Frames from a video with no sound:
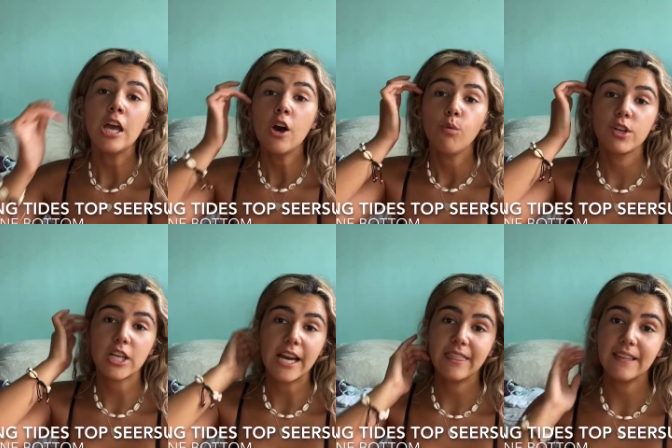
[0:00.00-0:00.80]
which
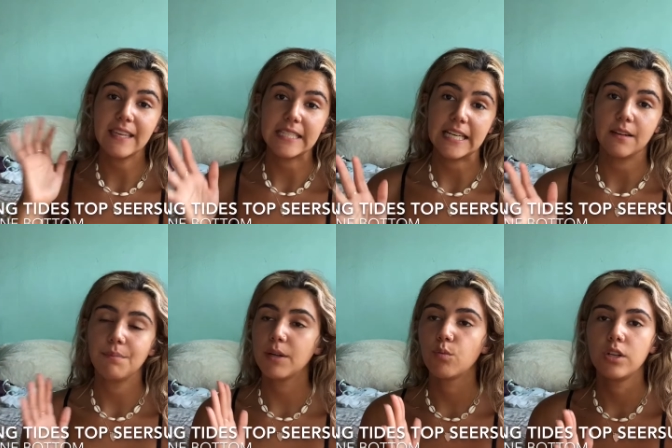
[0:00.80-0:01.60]
I think they did.
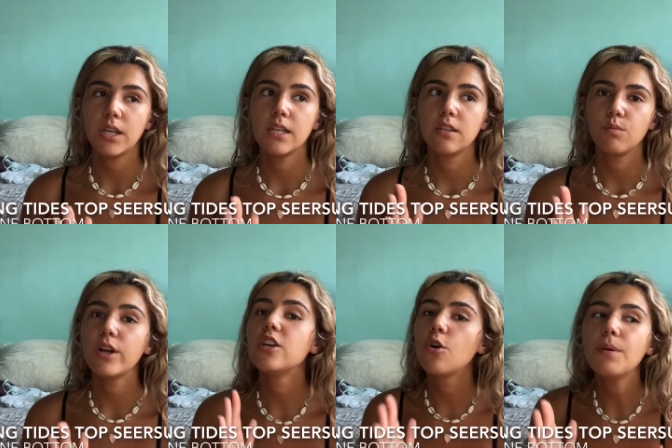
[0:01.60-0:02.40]
But when no, what
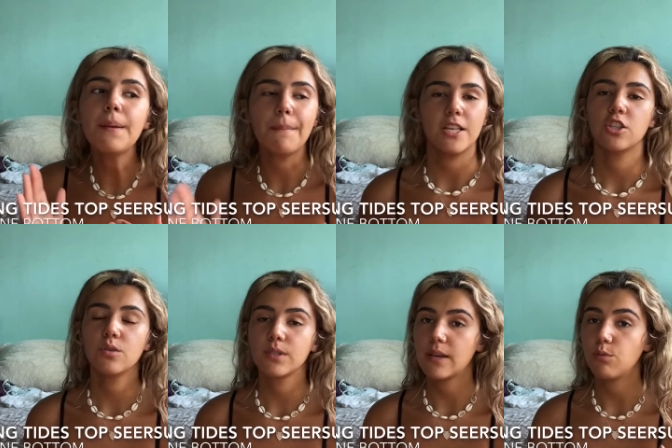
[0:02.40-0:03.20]
nobody mentioned
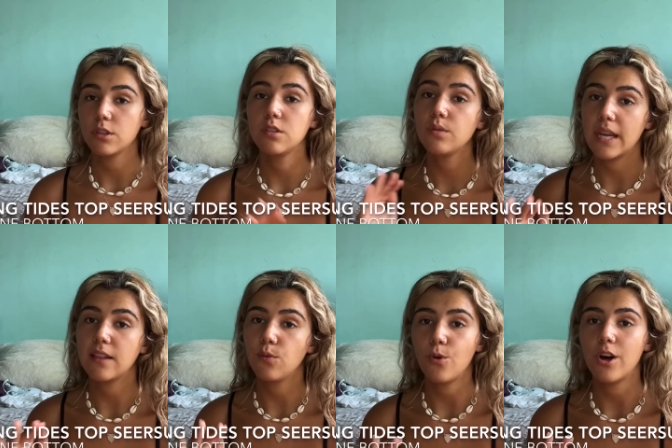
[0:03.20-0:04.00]
was that once you get in
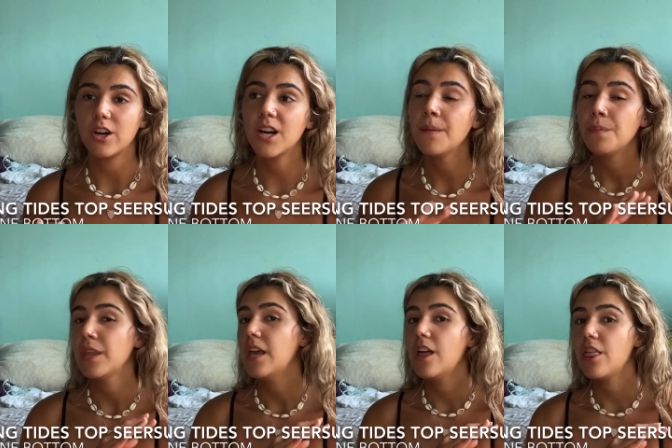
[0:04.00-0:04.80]
the water,
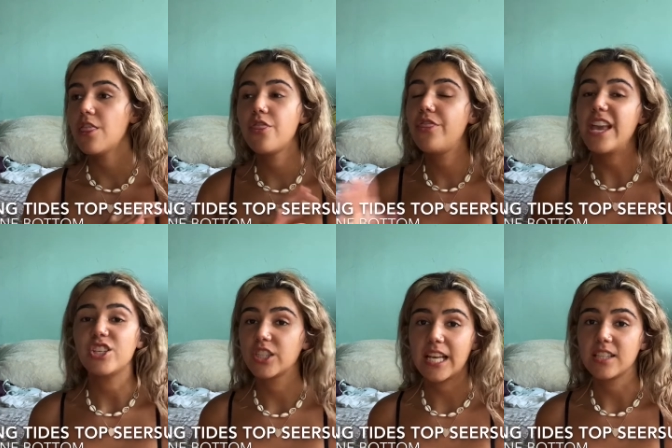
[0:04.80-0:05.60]
they
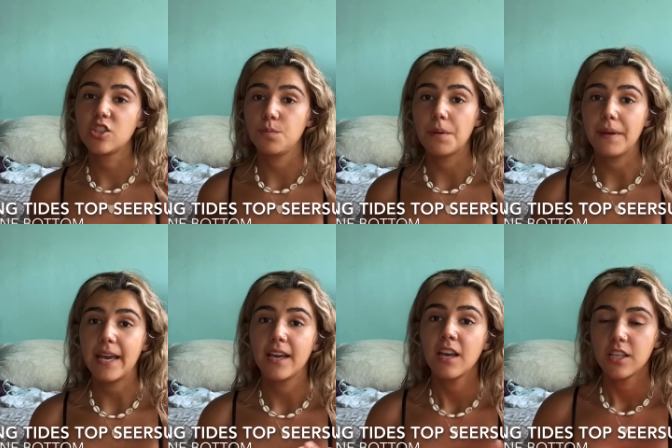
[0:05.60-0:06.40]
just get super
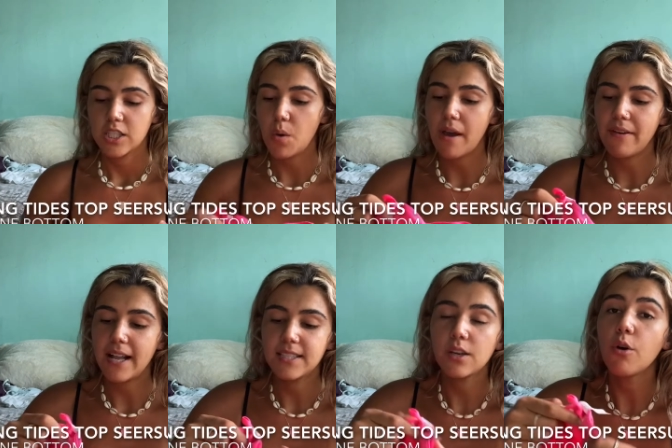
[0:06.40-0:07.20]
big. So I've
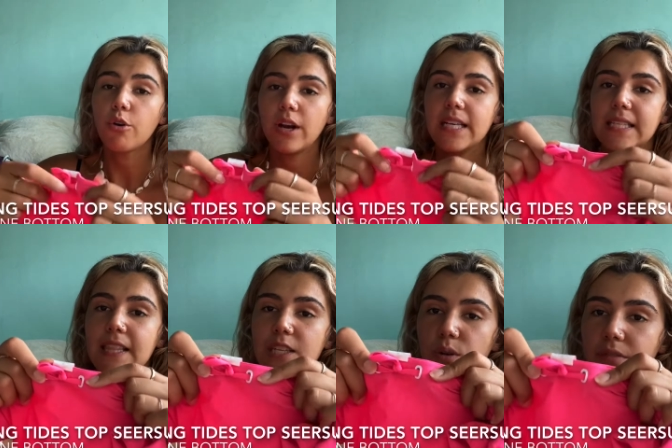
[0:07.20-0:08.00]
had to go crazy.
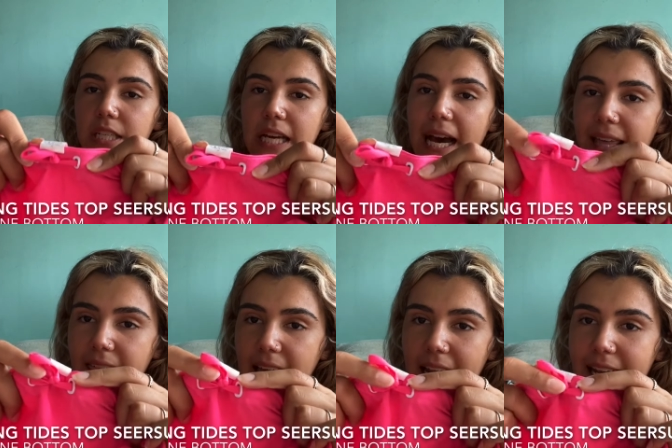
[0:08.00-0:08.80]
They do have the tie
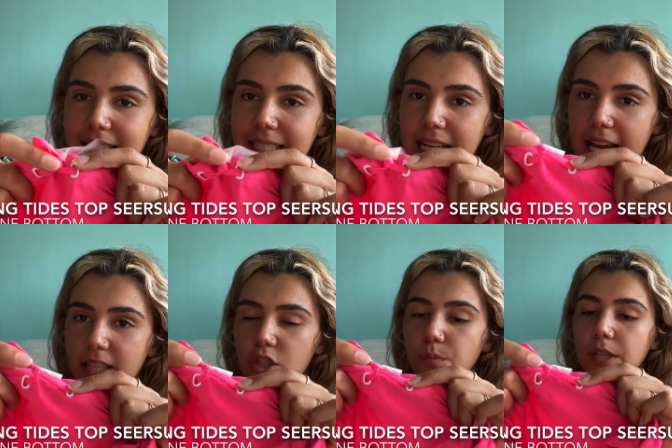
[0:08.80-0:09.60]
thing and I had to tie it
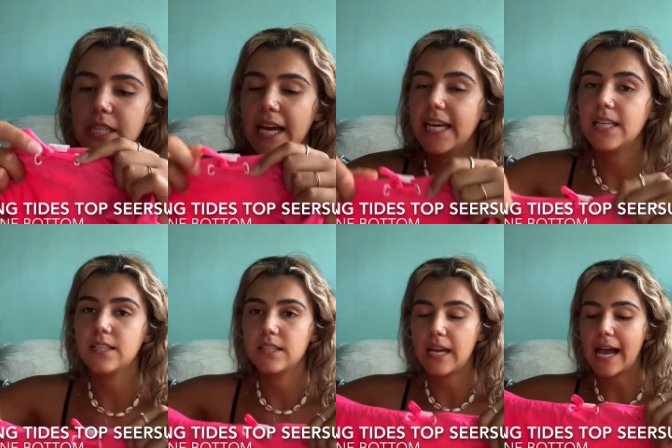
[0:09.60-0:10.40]
super tight
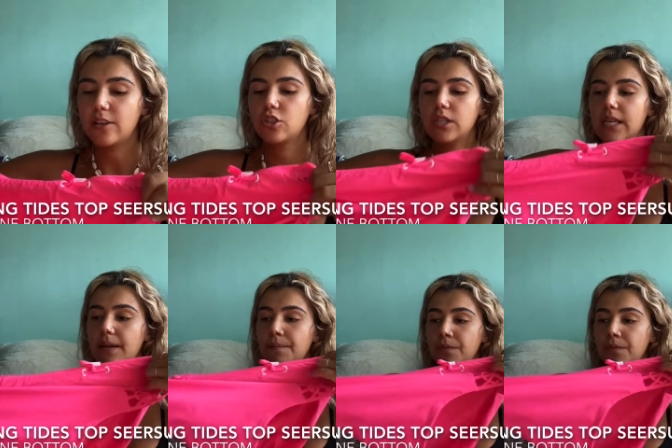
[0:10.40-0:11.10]
to actually